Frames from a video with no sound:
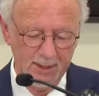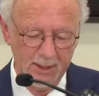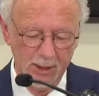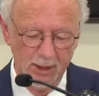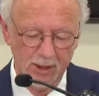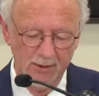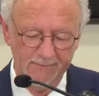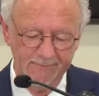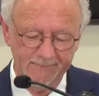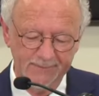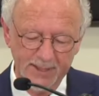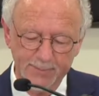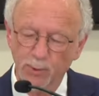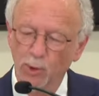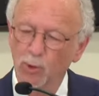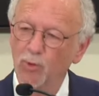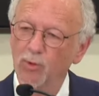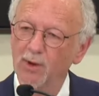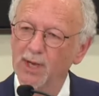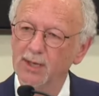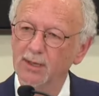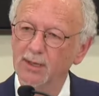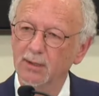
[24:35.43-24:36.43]
of
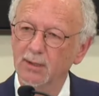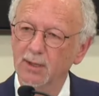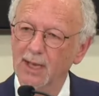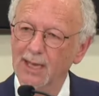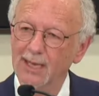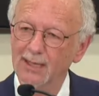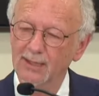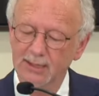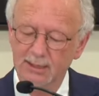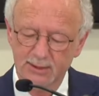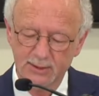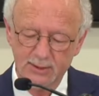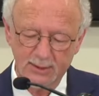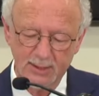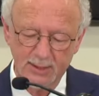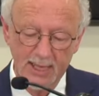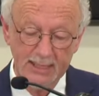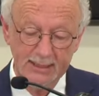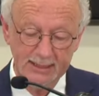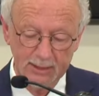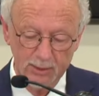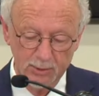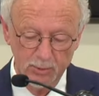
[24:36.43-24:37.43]
democratic and
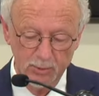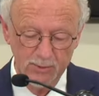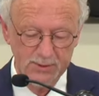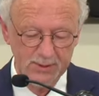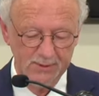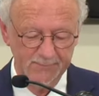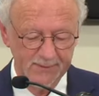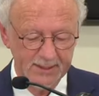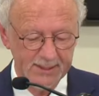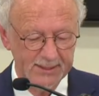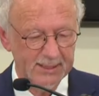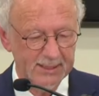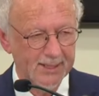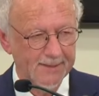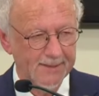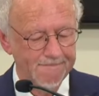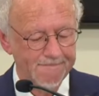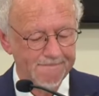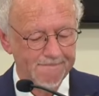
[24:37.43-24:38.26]
inclusive India,